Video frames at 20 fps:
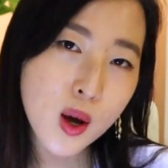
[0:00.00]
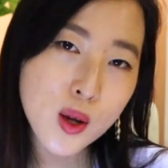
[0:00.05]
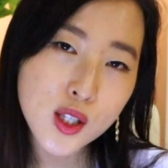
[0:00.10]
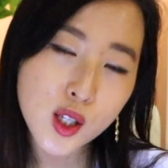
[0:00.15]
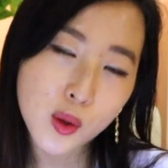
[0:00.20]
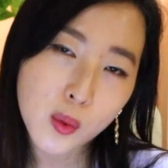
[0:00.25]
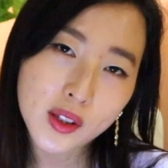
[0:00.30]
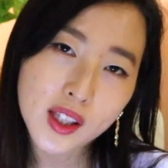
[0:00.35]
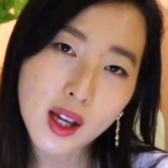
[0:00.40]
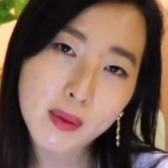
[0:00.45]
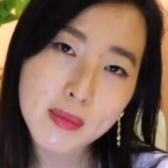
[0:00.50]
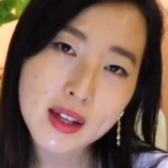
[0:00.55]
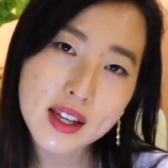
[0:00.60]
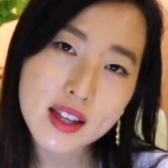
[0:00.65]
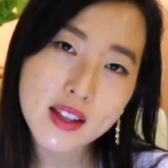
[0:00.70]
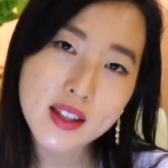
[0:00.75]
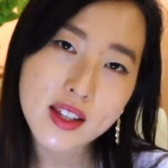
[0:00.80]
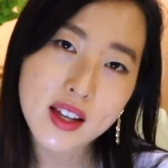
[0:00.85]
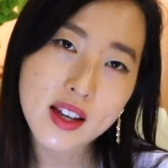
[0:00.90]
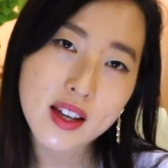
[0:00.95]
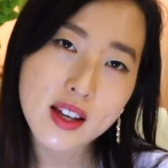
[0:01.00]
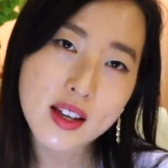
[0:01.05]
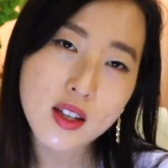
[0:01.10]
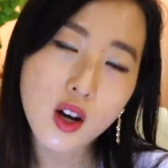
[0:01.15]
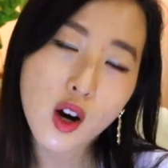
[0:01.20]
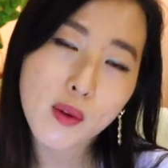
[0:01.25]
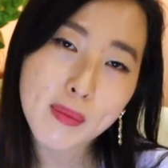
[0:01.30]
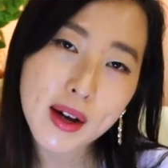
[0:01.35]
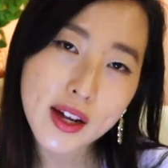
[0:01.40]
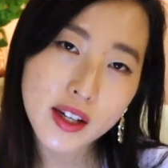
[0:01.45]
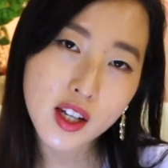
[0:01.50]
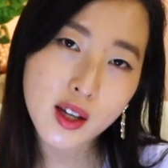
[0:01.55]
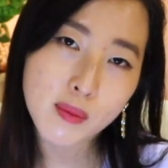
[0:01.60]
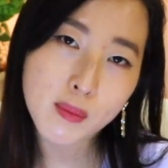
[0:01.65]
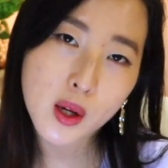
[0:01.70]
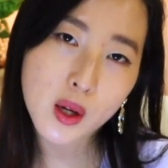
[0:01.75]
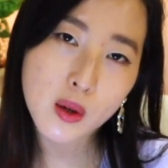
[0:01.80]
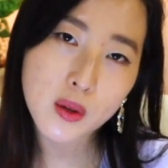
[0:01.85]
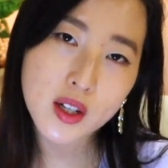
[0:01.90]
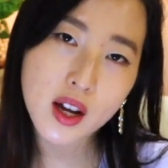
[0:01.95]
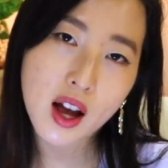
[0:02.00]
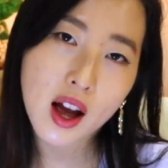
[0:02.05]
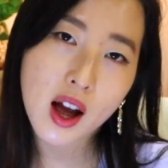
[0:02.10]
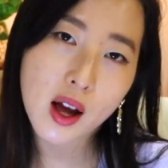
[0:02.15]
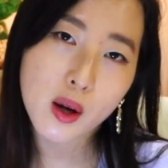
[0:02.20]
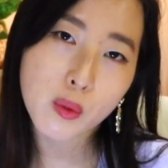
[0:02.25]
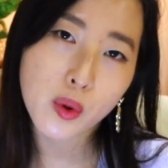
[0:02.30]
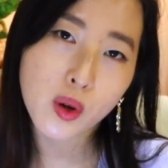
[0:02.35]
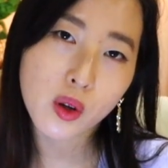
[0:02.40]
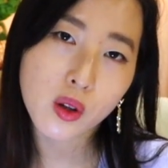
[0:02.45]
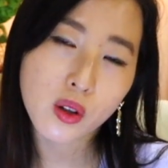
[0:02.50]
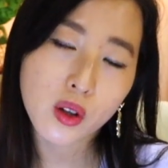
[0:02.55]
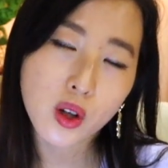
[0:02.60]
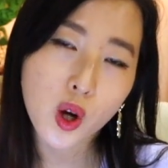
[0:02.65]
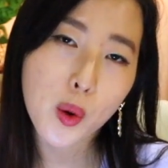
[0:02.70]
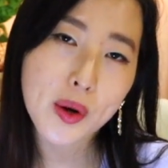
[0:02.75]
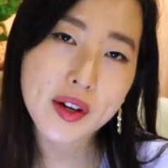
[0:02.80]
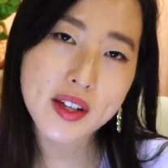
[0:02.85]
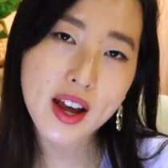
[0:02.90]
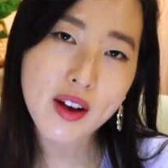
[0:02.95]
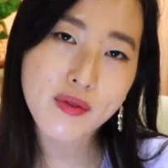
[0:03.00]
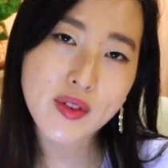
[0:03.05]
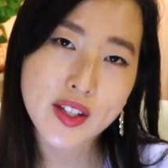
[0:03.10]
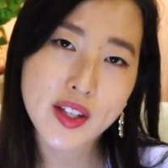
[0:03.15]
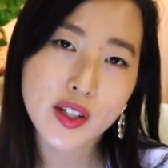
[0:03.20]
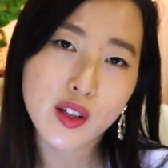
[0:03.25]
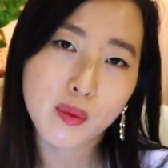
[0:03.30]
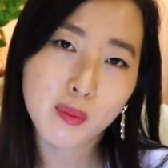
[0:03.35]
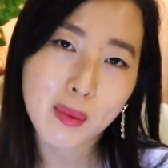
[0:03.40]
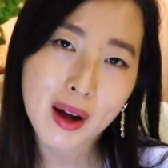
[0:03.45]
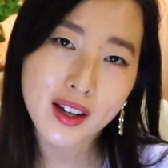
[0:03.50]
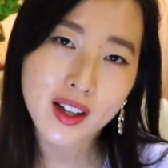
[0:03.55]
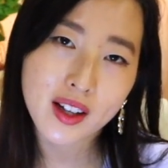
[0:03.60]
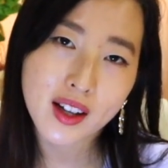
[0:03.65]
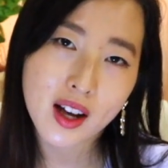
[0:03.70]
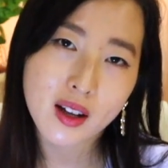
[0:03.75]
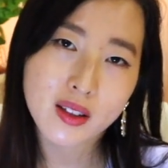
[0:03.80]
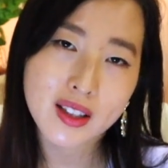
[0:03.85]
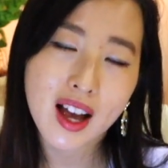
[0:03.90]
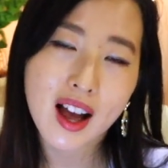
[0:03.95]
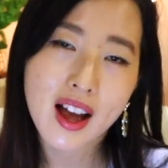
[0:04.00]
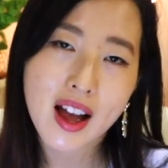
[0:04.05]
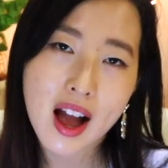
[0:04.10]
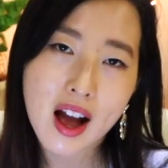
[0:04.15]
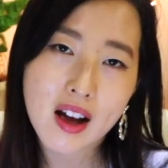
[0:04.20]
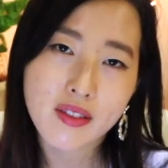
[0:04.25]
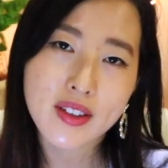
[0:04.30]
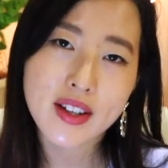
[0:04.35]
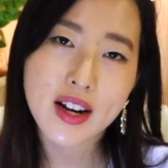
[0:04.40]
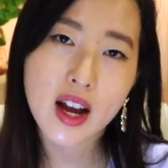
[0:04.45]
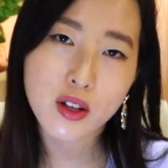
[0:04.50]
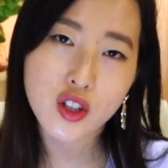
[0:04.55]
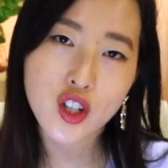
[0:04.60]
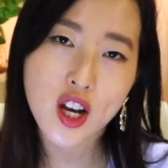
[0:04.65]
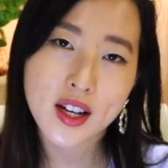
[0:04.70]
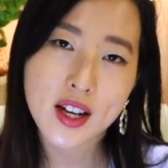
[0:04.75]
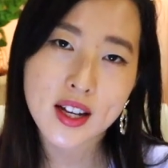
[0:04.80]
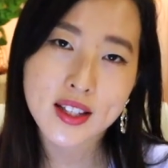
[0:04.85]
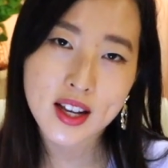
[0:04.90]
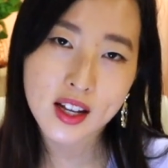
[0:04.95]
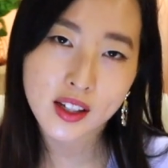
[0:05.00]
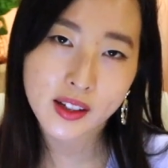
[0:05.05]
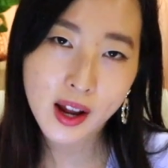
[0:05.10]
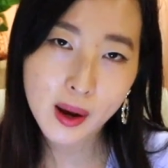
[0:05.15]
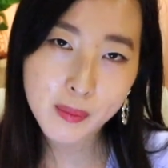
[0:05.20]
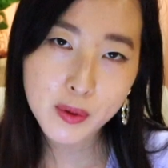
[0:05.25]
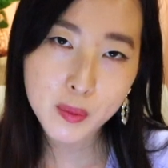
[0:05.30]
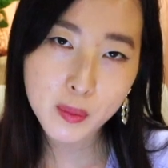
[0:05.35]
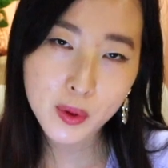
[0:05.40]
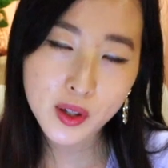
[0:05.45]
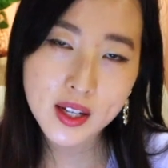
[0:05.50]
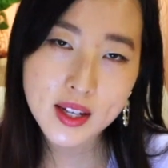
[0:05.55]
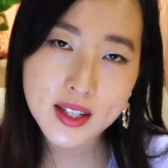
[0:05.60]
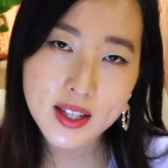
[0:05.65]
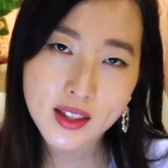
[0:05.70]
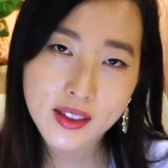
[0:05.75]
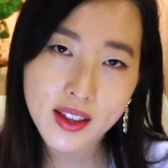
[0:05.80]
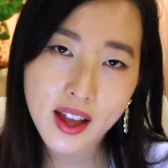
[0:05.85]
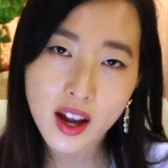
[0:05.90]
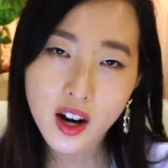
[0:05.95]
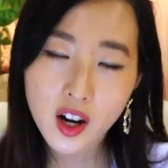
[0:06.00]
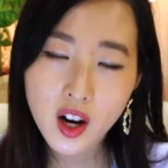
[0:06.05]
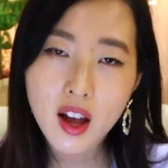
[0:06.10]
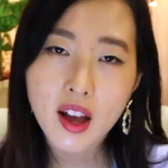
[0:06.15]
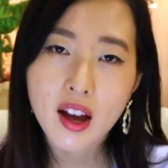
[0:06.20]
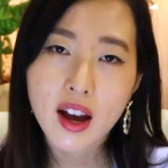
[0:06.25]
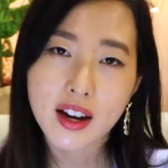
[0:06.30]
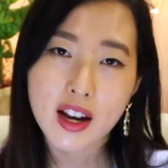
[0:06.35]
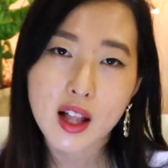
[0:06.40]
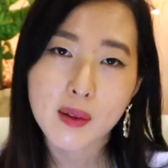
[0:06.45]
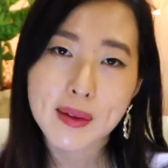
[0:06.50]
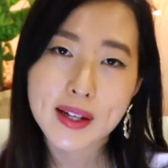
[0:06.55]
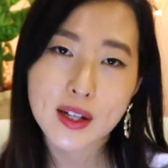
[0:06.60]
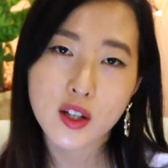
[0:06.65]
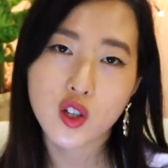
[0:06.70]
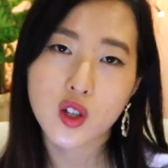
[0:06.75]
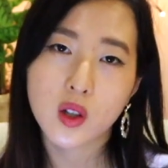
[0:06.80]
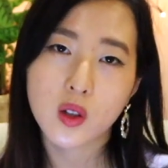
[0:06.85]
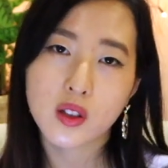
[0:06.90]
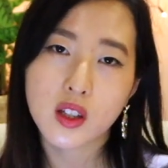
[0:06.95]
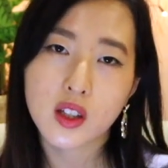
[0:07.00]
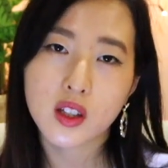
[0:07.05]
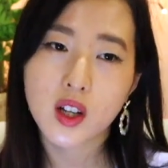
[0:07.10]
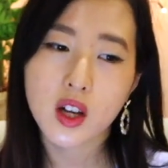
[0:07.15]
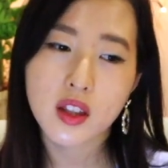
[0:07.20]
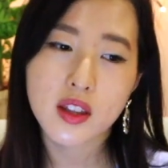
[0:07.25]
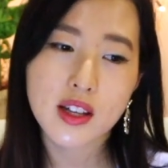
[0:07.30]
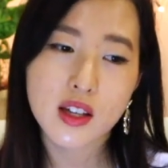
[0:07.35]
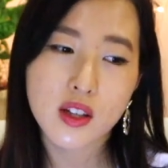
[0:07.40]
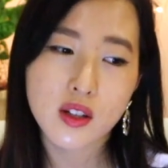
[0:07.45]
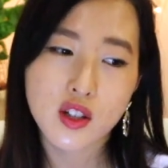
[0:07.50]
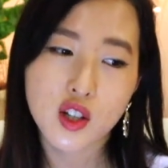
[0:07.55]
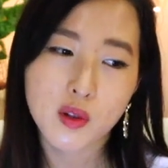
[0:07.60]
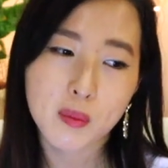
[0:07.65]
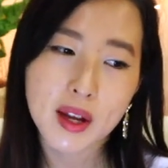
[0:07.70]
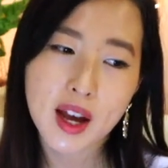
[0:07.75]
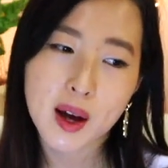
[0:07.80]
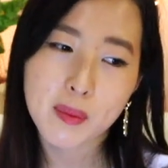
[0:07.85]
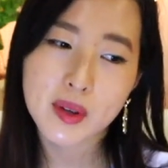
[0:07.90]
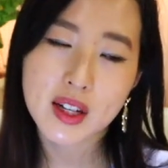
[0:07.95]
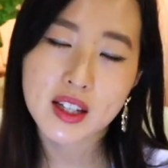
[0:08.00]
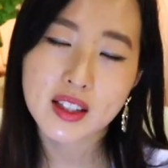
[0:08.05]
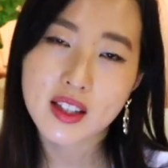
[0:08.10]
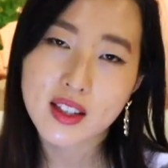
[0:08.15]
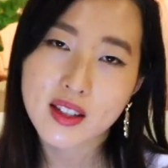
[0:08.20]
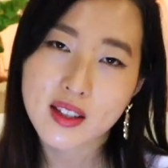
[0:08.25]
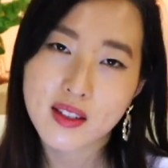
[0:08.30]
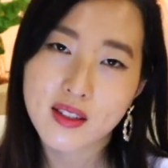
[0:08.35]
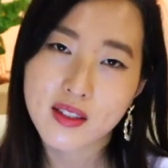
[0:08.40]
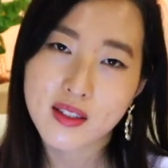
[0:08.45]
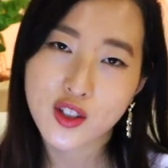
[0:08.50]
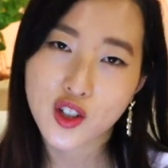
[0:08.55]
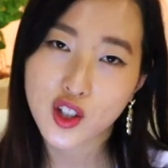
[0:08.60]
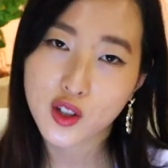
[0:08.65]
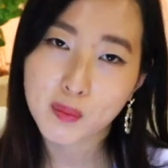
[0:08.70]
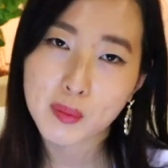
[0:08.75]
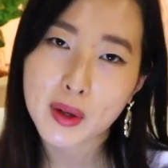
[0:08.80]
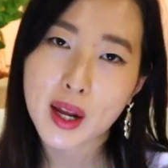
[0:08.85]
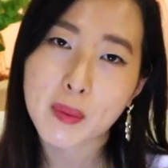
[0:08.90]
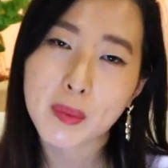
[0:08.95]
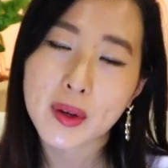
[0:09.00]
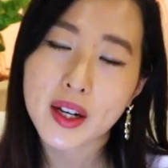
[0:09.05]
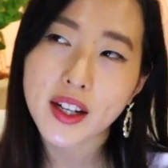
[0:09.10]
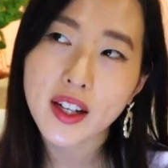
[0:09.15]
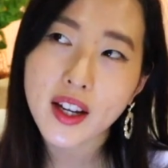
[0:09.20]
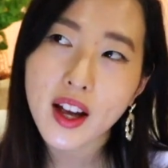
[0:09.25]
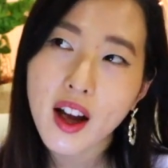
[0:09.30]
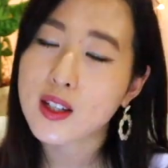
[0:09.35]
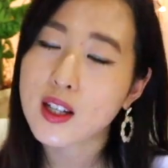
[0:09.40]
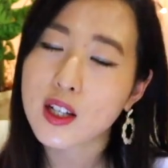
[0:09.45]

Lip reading: So what that means is on my commute, I will go into every single bank account that I have and I'll check exactly how much money is in there, and I'll make sure that nothing should be happening that shouldn't be happening.